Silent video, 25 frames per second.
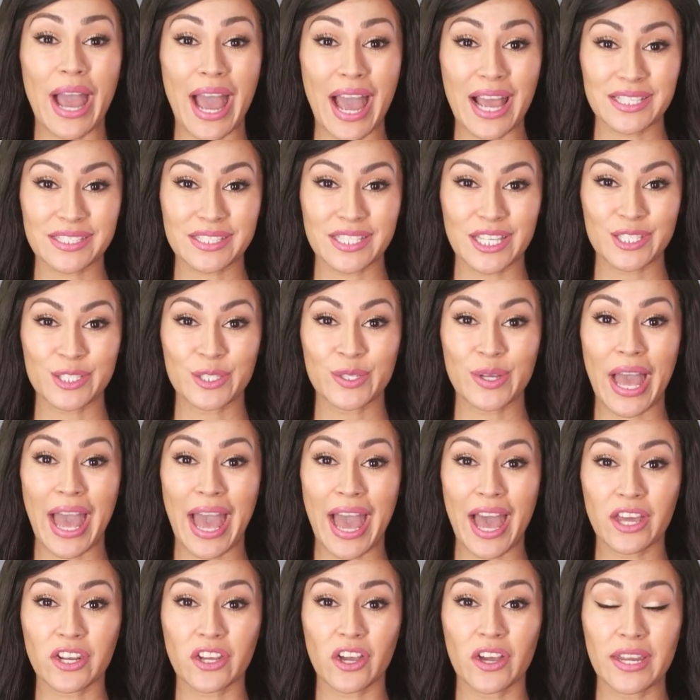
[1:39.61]
access to
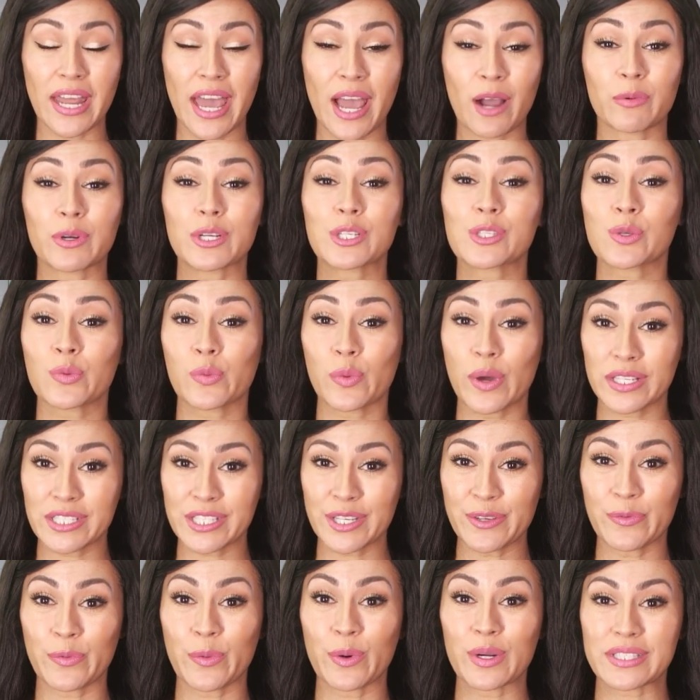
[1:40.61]
add on our
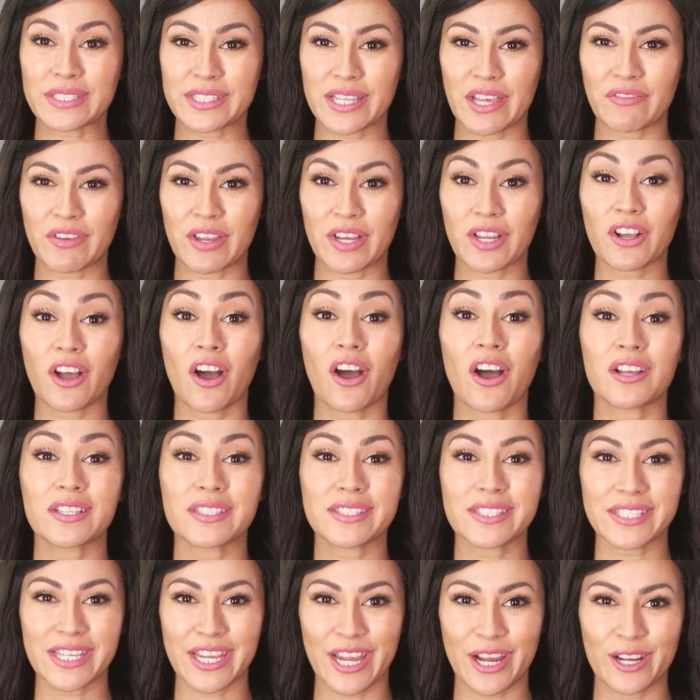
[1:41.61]
24/7
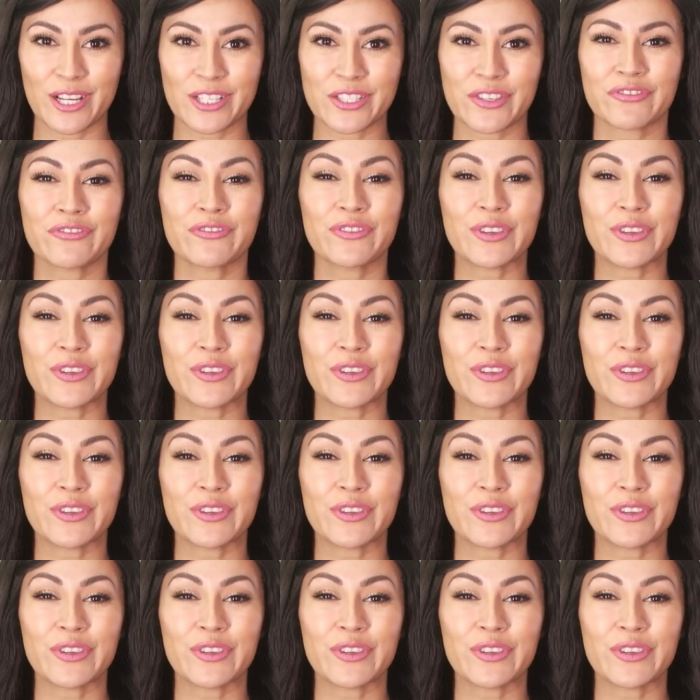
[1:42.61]
concierge